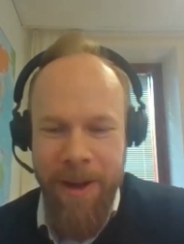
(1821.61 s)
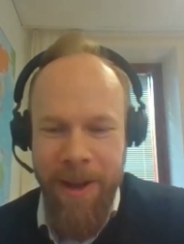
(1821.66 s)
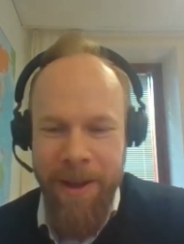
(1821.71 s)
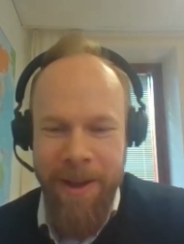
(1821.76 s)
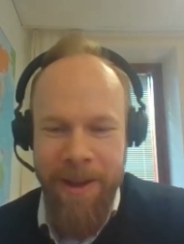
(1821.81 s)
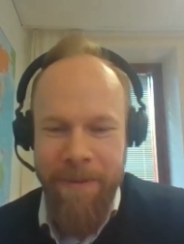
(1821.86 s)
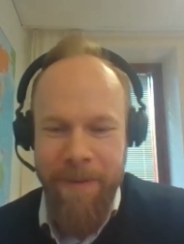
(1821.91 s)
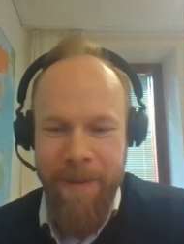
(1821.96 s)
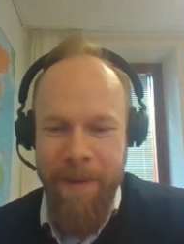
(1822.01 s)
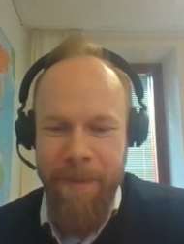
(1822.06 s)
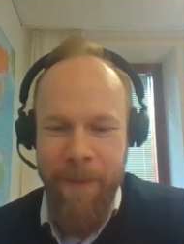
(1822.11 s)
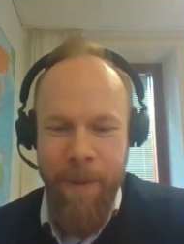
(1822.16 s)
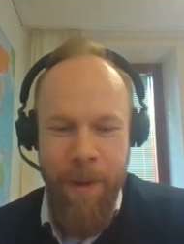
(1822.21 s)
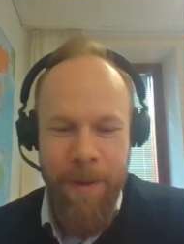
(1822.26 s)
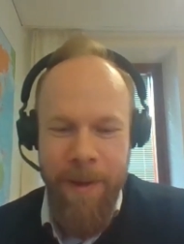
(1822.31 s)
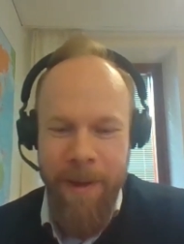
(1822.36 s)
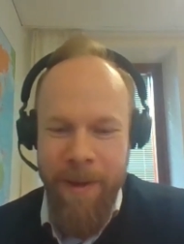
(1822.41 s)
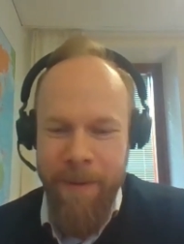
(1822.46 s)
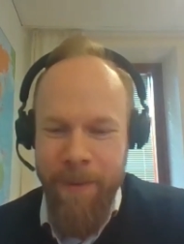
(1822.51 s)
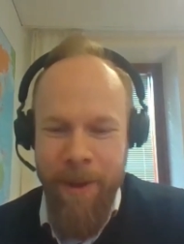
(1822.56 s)
Like if, if
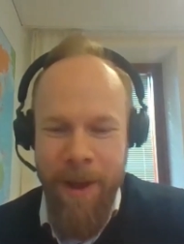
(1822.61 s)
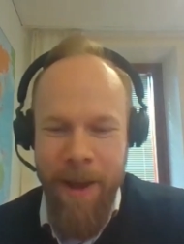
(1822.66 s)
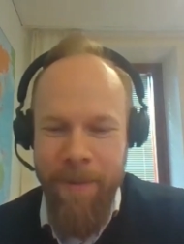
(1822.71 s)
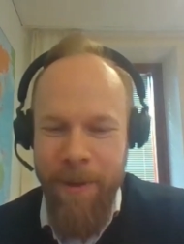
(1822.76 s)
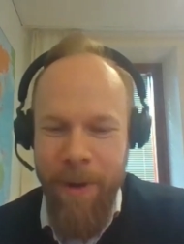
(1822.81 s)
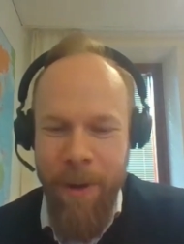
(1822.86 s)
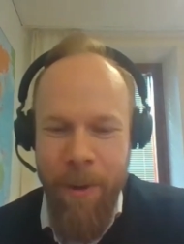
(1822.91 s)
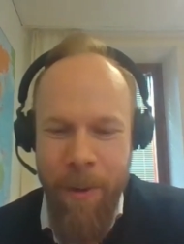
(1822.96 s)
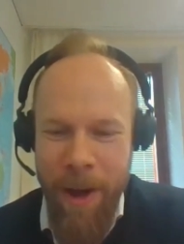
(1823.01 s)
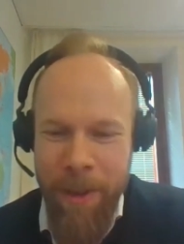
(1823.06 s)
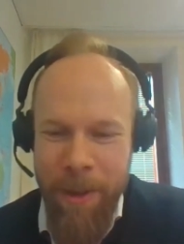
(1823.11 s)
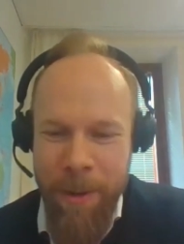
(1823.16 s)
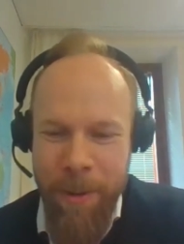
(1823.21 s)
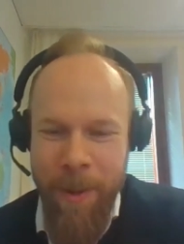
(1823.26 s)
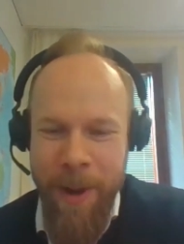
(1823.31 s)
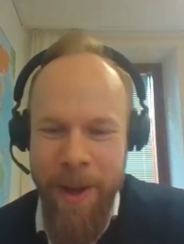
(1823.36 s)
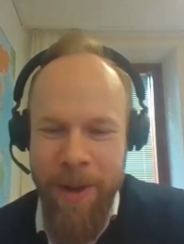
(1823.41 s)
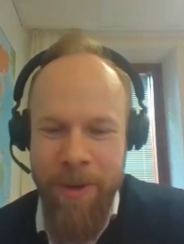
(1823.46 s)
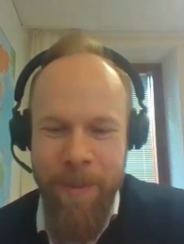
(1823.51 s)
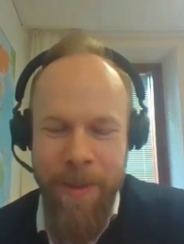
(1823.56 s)
if you have no other
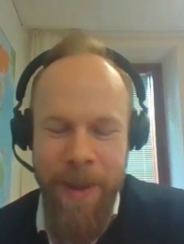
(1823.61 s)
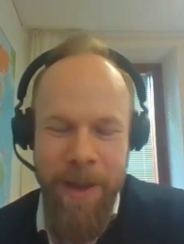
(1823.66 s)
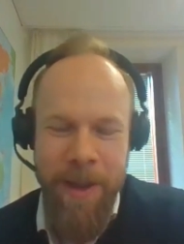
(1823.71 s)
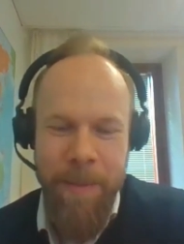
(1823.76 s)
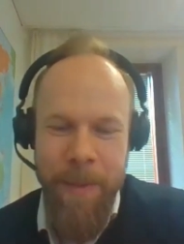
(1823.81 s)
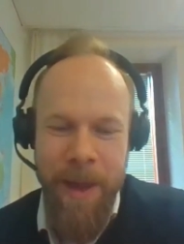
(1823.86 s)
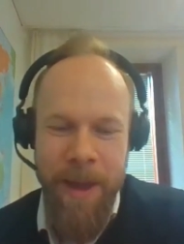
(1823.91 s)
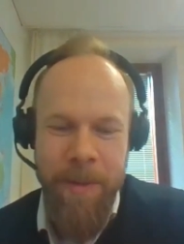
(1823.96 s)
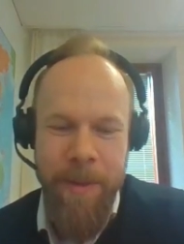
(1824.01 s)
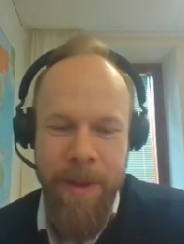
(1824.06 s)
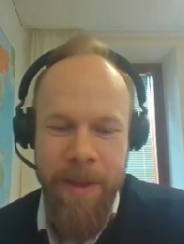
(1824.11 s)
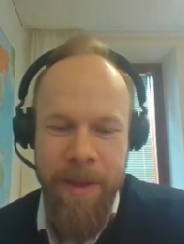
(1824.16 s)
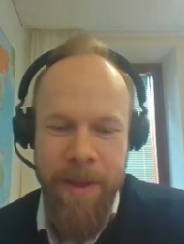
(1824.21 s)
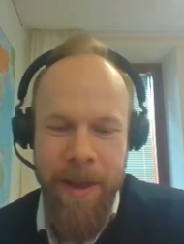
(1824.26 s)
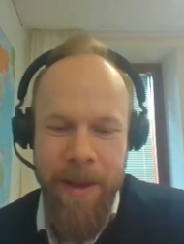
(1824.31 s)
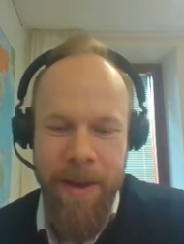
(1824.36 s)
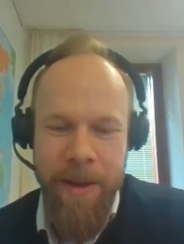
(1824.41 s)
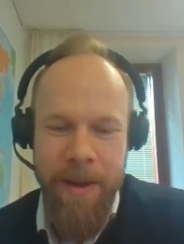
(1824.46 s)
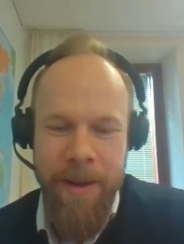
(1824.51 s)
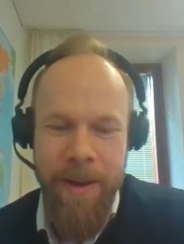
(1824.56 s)
way to make a payment,
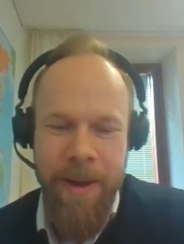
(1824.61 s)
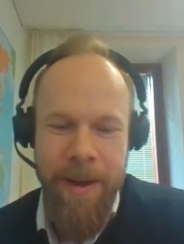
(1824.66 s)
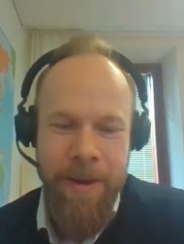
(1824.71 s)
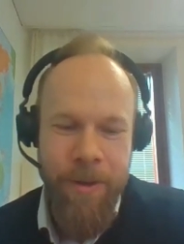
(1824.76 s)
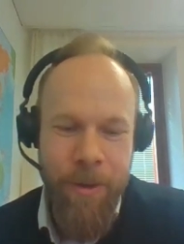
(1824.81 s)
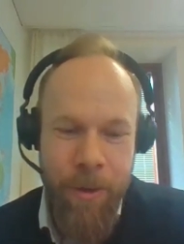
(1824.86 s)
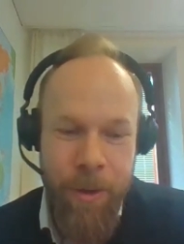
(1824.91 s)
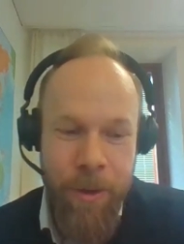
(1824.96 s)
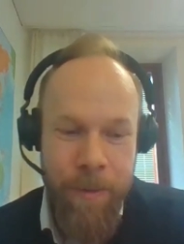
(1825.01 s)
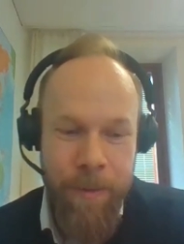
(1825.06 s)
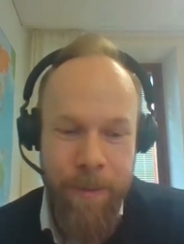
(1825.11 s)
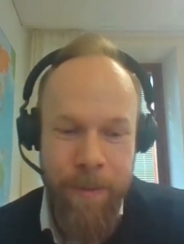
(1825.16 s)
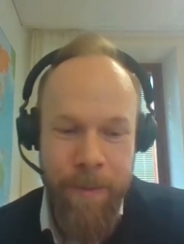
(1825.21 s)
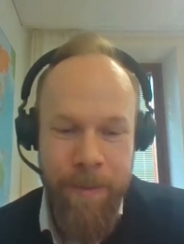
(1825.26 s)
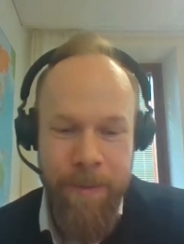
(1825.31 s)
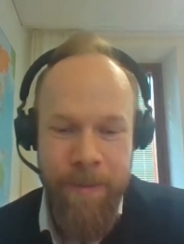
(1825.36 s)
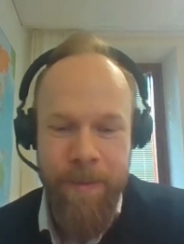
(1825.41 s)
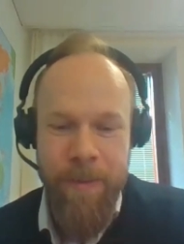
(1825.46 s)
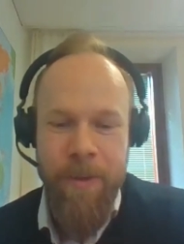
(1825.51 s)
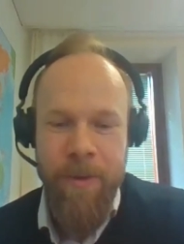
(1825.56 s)
then then you could
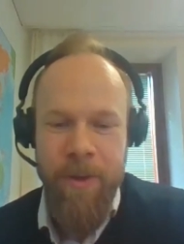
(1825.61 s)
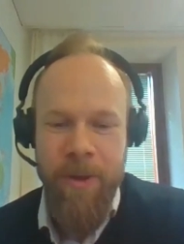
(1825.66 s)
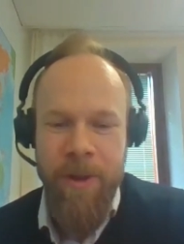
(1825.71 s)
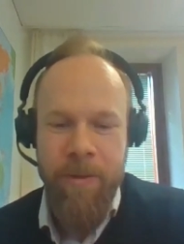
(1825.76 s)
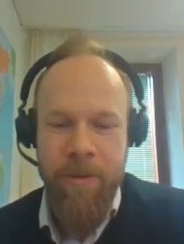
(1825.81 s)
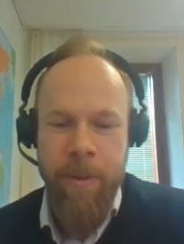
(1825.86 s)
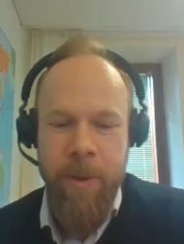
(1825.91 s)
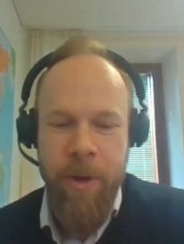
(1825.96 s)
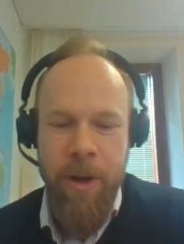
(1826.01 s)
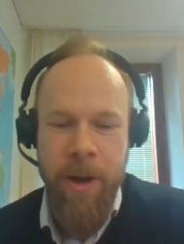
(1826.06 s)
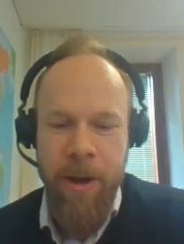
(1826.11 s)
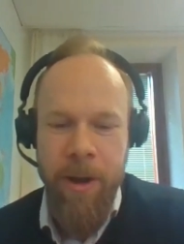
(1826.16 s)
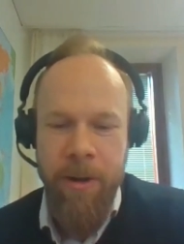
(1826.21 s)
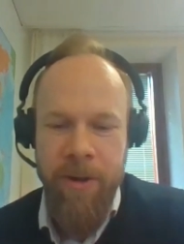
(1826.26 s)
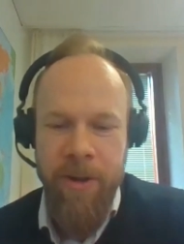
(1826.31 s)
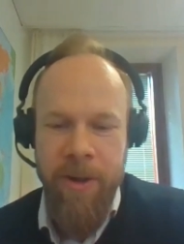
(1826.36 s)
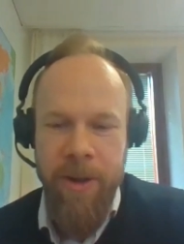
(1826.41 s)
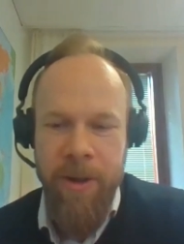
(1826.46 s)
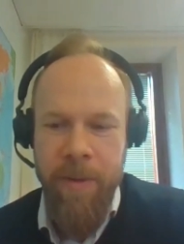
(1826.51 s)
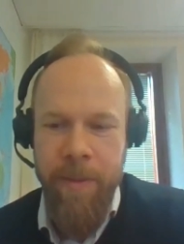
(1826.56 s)
use
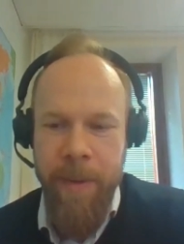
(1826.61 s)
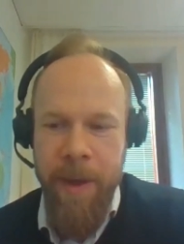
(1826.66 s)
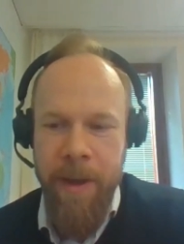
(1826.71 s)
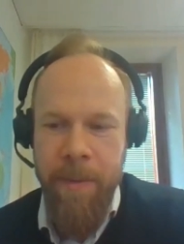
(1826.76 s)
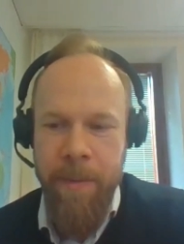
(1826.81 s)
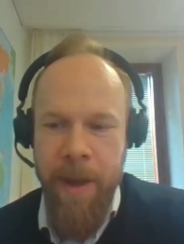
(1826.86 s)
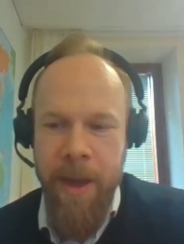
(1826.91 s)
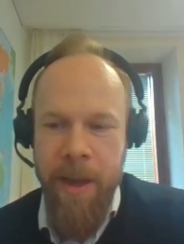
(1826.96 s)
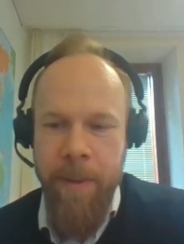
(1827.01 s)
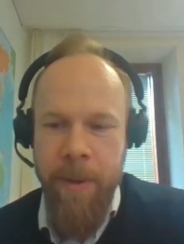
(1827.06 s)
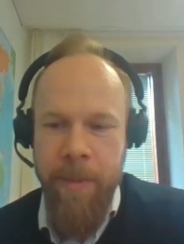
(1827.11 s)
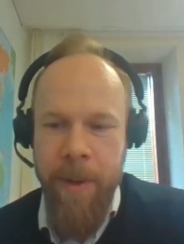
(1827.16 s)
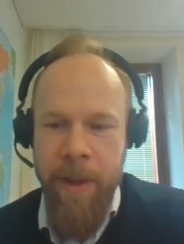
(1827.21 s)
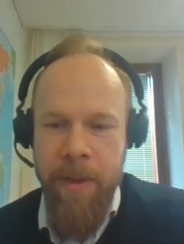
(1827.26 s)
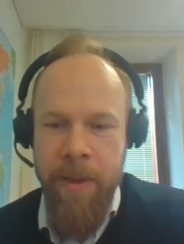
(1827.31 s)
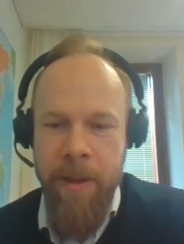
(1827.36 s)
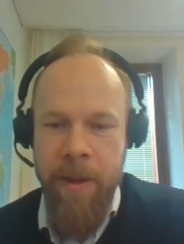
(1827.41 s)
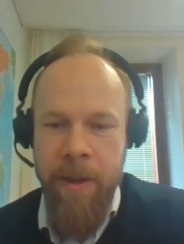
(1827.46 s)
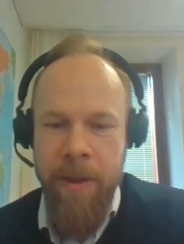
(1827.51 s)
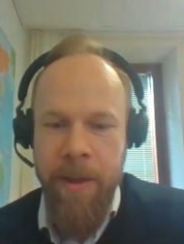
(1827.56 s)
cryptocurrency to make a payment,
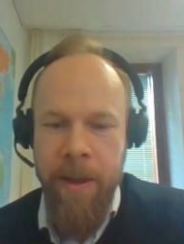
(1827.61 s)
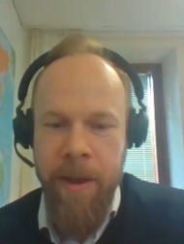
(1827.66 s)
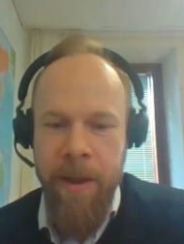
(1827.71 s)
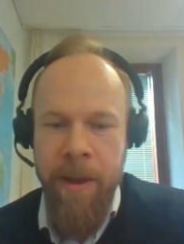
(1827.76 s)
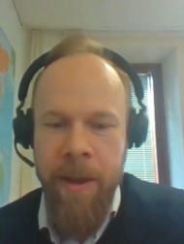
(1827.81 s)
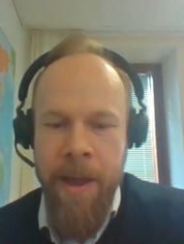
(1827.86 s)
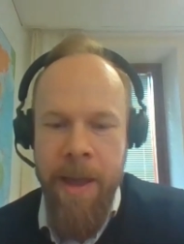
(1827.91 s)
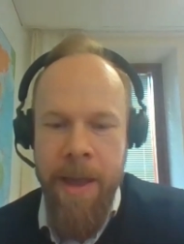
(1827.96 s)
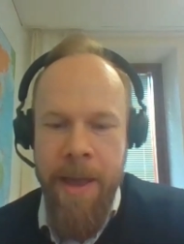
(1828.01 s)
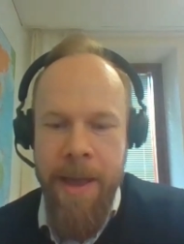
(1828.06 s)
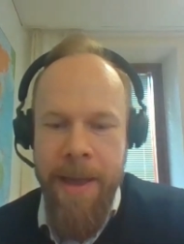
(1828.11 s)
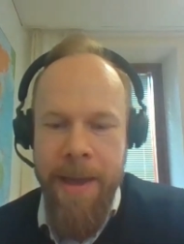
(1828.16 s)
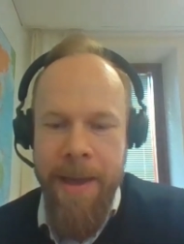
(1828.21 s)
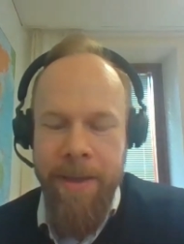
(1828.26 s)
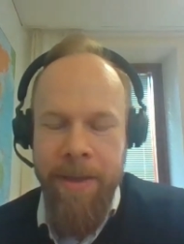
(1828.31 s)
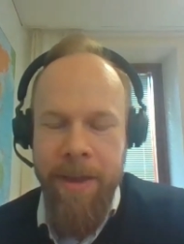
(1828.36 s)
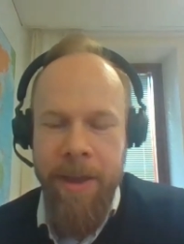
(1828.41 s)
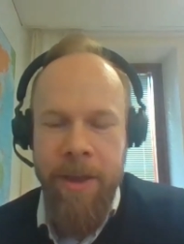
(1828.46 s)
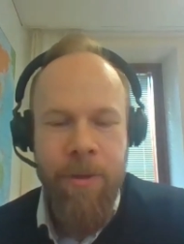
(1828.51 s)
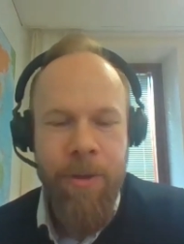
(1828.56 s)
but they're, they're,
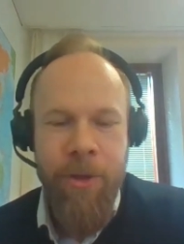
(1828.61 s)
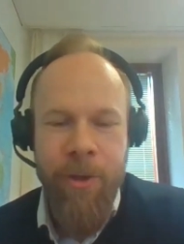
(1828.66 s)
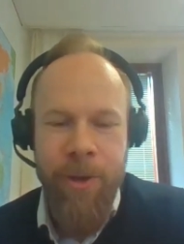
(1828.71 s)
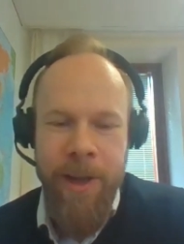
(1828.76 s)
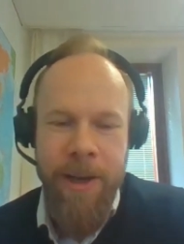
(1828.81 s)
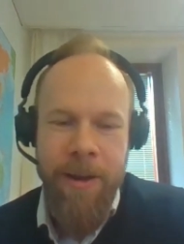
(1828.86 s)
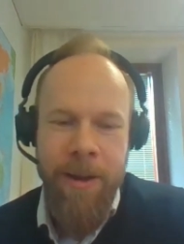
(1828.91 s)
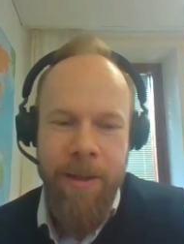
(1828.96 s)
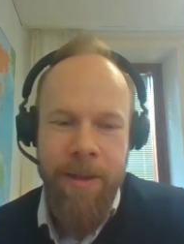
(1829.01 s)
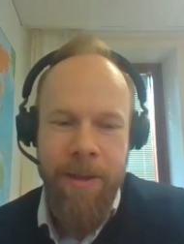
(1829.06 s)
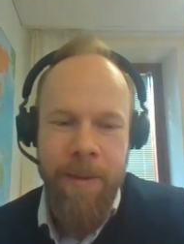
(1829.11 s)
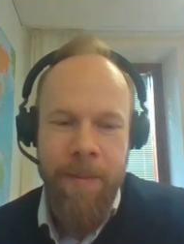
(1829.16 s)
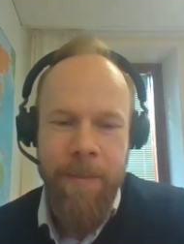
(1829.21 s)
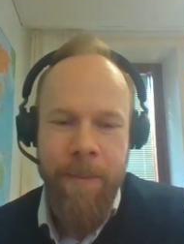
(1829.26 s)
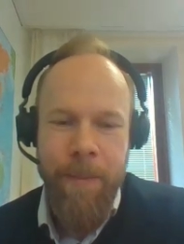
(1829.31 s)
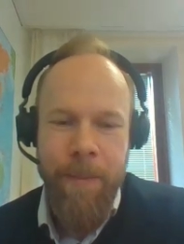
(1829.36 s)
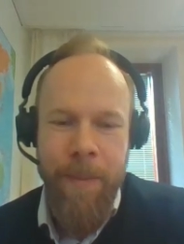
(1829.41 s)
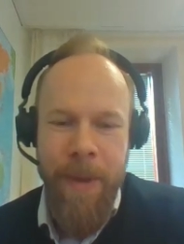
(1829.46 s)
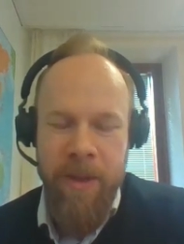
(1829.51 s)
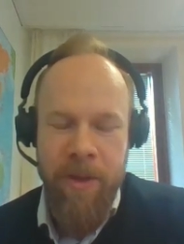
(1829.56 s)
they're usually not the
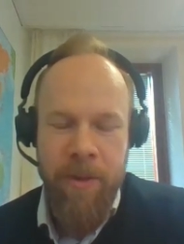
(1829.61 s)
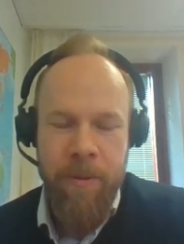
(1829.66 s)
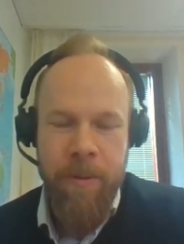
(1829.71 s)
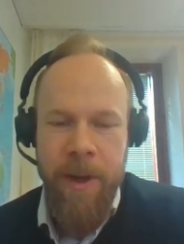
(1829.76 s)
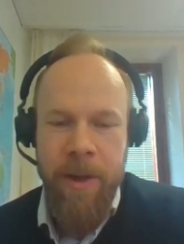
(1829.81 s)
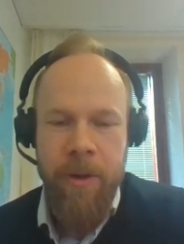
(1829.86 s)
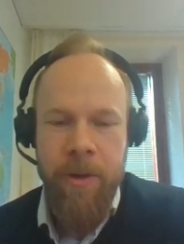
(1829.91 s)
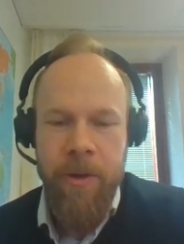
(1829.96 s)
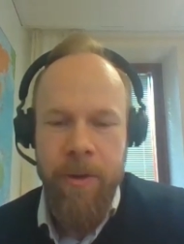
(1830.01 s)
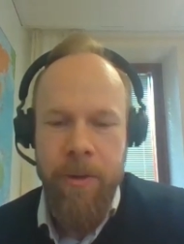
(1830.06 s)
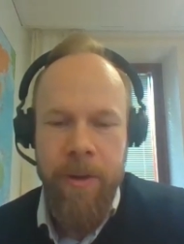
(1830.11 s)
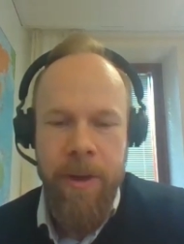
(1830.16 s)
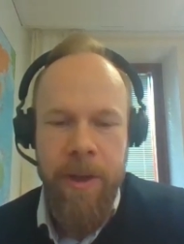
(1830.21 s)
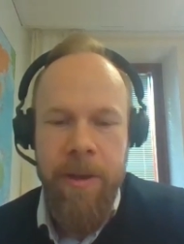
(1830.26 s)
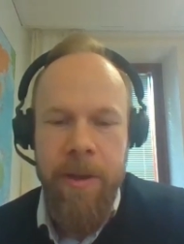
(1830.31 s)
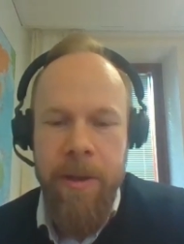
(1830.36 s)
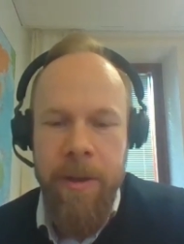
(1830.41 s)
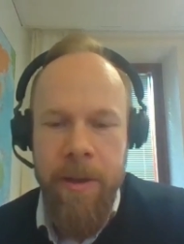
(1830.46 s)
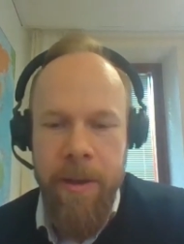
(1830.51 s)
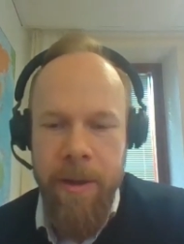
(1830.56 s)
best way to do
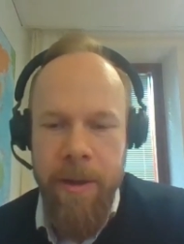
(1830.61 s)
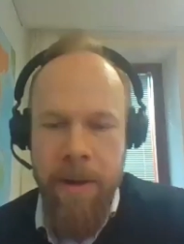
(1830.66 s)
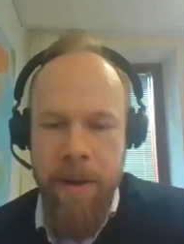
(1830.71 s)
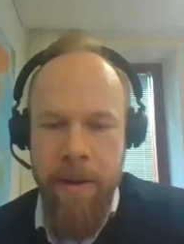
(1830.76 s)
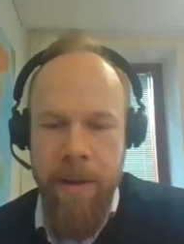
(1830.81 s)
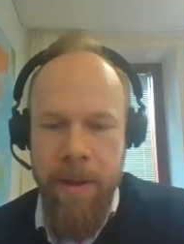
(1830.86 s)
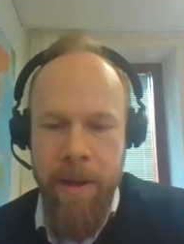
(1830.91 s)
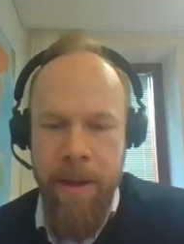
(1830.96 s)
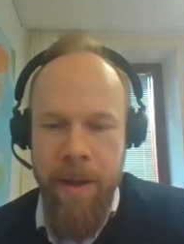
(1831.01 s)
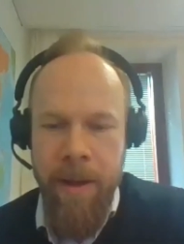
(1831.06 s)
it. Uh,